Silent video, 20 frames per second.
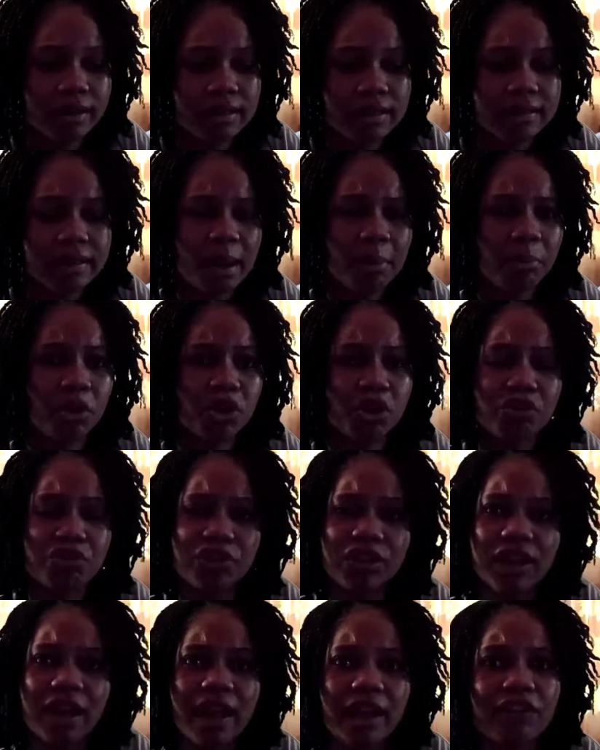I'm gonna
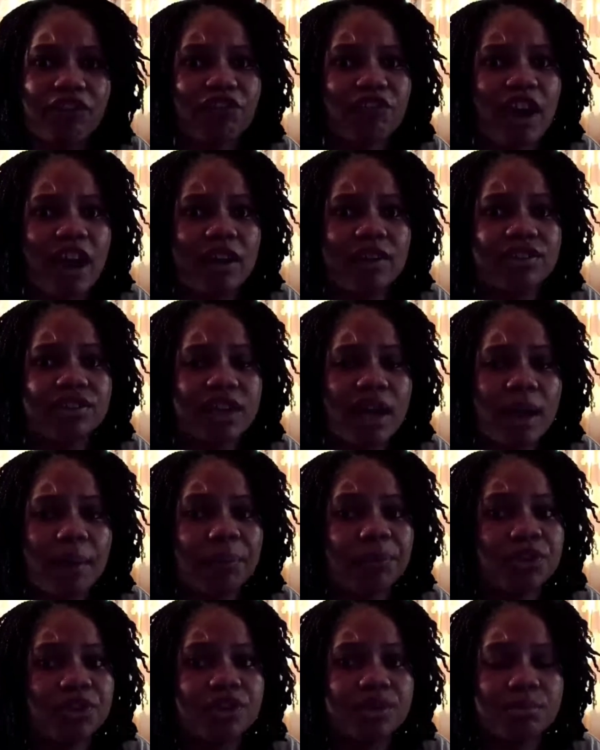read like 5
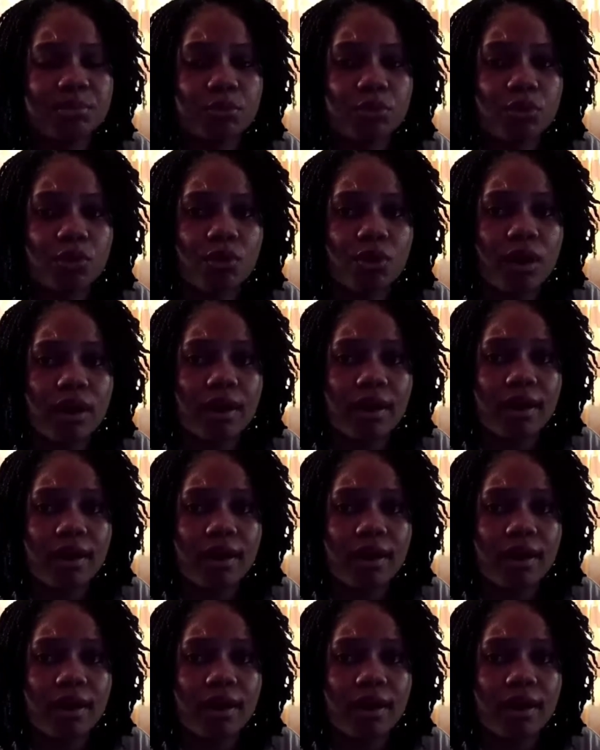chapters more.